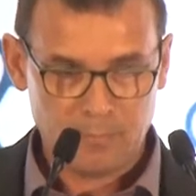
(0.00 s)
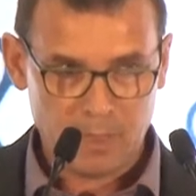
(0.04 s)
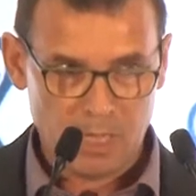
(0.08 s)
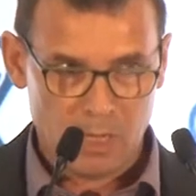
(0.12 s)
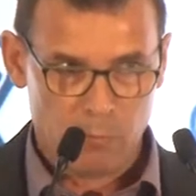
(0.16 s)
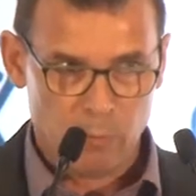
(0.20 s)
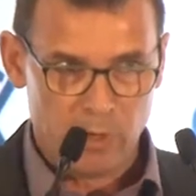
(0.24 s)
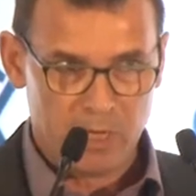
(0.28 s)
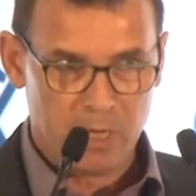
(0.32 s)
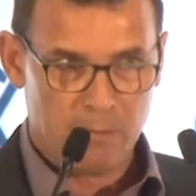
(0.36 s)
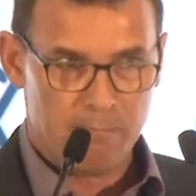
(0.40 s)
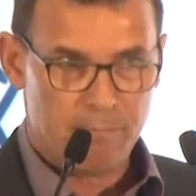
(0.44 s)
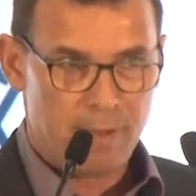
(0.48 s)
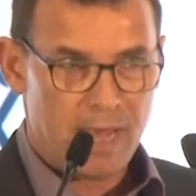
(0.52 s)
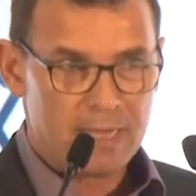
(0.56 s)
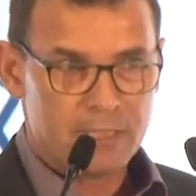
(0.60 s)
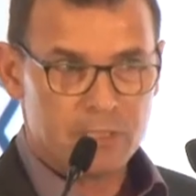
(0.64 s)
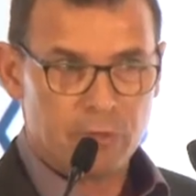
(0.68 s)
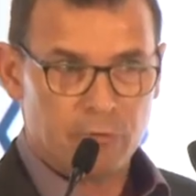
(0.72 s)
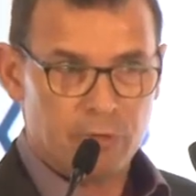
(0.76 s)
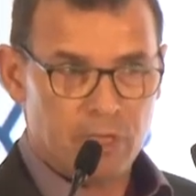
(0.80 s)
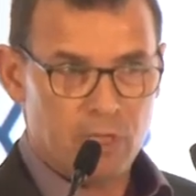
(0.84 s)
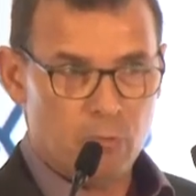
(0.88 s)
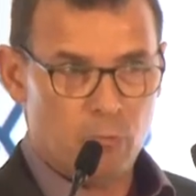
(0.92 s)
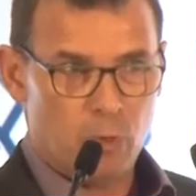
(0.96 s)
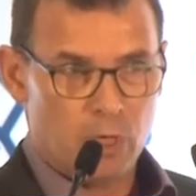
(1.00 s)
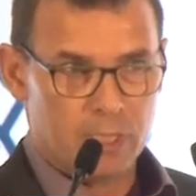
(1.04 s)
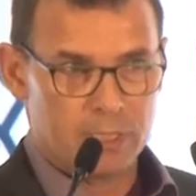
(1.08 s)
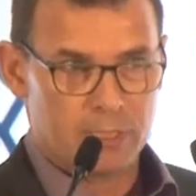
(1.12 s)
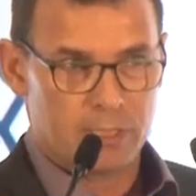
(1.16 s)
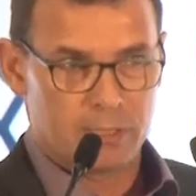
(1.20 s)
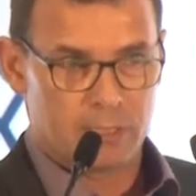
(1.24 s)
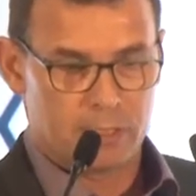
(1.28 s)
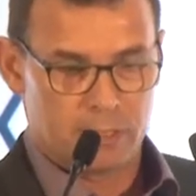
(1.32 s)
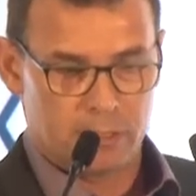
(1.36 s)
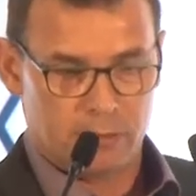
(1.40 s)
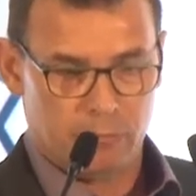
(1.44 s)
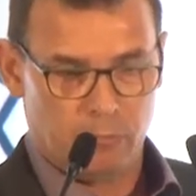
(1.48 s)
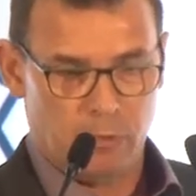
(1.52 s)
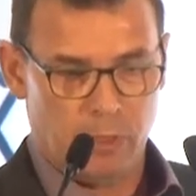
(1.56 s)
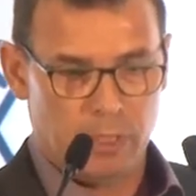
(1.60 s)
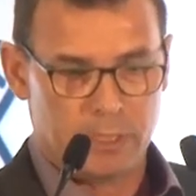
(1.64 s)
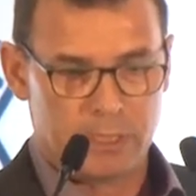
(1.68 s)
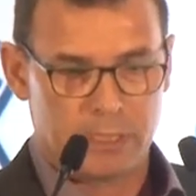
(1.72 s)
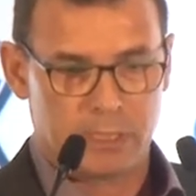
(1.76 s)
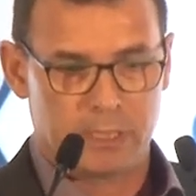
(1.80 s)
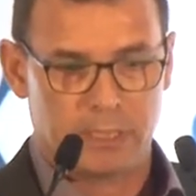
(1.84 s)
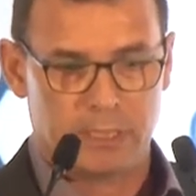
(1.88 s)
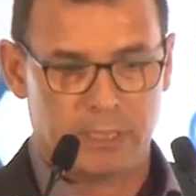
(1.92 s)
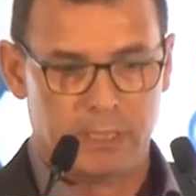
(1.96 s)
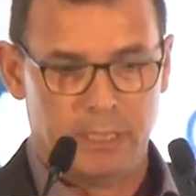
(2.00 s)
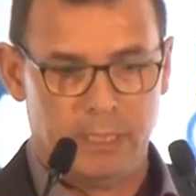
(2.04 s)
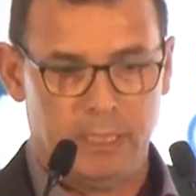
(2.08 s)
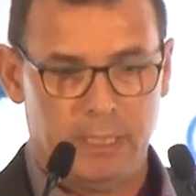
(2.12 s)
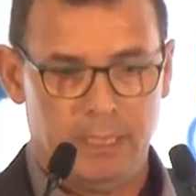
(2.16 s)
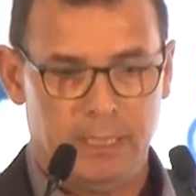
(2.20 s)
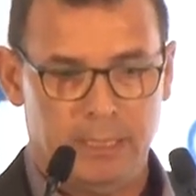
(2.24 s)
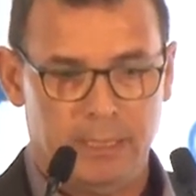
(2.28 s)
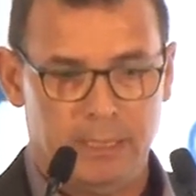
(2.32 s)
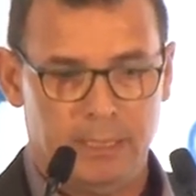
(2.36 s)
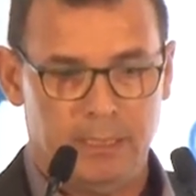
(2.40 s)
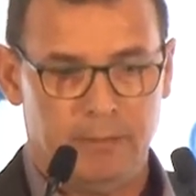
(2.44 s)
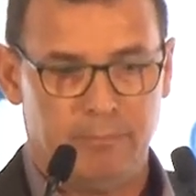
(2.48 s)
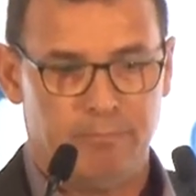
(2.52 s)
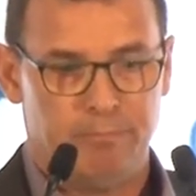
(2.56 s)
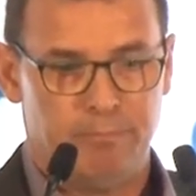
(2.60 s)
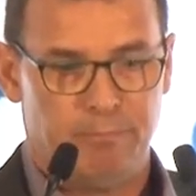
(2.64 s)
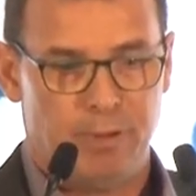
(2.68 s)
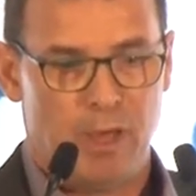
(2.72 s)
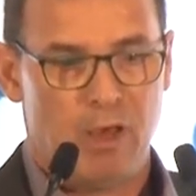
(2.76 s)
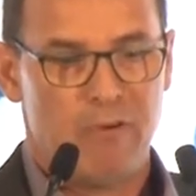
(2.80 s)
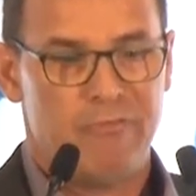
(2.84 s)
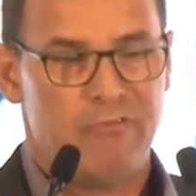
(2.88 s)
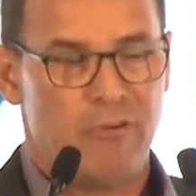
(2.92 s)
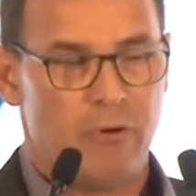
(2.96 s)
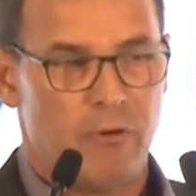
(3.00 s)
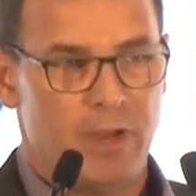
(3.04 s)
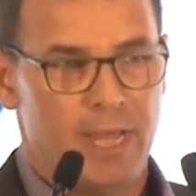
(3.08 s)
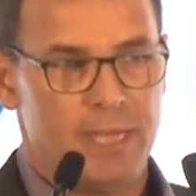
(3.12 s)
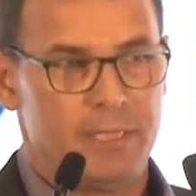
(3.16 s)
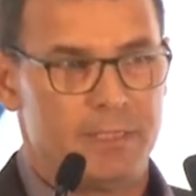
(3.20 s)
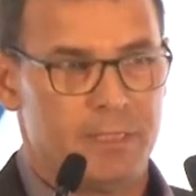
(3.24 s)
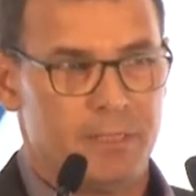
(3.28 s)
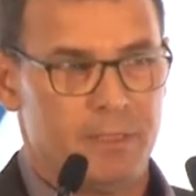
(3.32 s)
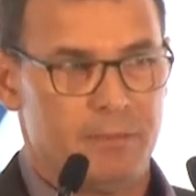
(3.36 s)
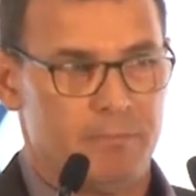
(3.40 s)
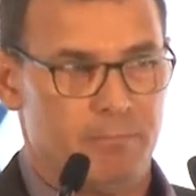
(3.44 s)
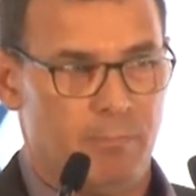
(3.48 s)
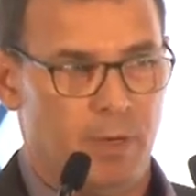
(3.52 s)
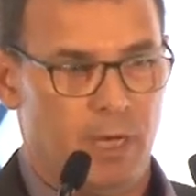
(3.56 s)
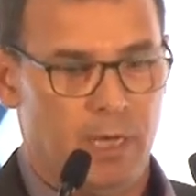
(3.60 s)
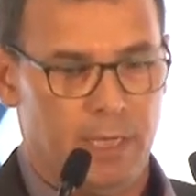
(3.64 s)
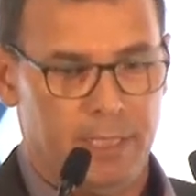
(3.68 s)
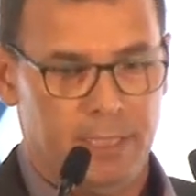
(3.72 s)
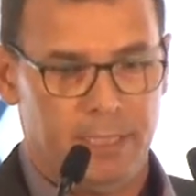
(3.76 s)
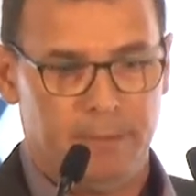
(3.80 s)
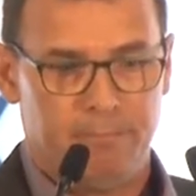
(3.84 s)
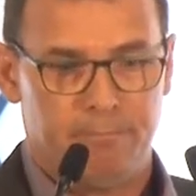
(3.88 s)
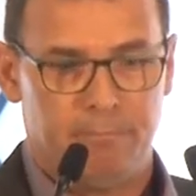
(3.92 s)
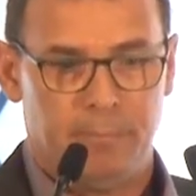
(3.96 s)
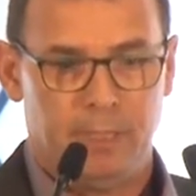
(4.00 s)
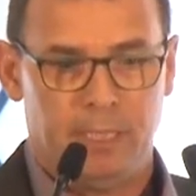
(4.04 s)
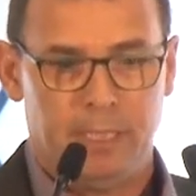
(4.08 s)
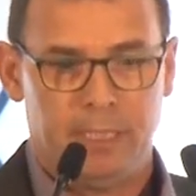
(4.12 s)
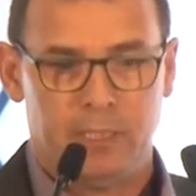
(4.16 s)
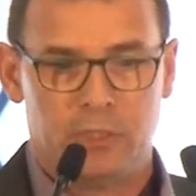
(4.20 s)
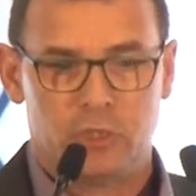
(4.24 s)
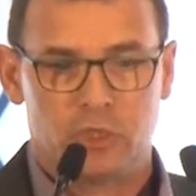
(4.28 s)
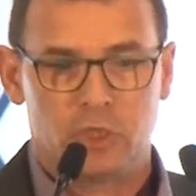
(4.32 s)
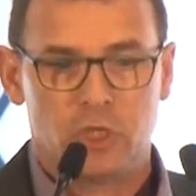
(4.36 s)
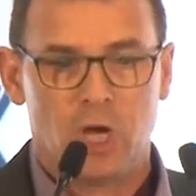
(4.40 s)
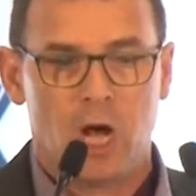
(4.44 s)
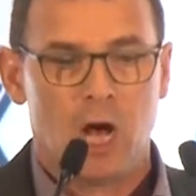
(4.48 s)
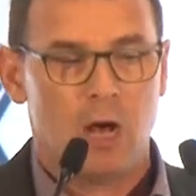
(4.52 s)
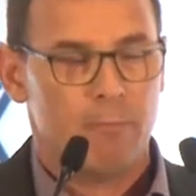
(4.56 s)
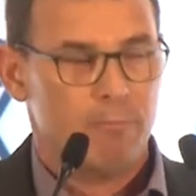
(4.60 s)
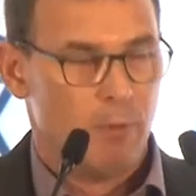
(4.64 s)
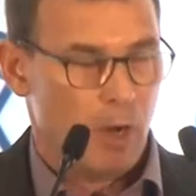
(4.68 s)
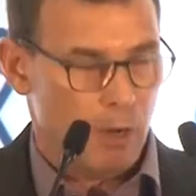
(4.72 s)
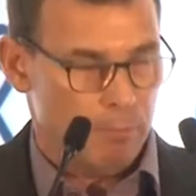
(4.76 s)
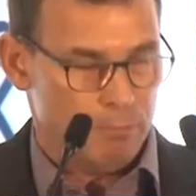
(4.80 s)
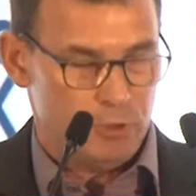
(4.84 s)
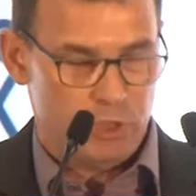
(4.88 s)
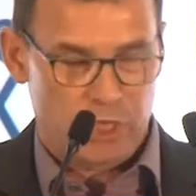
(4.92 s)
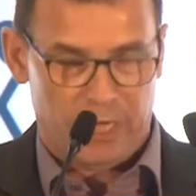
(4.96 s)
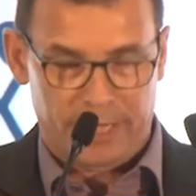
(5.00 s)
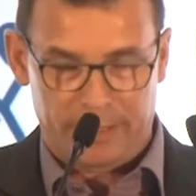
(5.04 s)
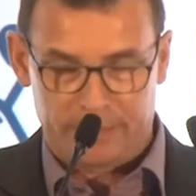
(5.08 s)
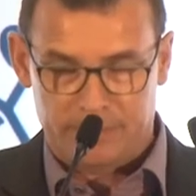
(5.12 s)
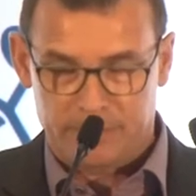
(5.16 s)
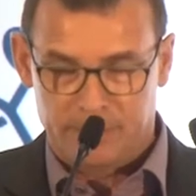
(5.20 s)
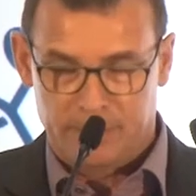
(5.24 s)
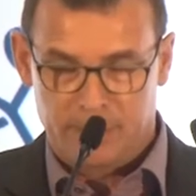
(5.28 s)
where the battery was, was uh, uh, perforated by, by a sharp object.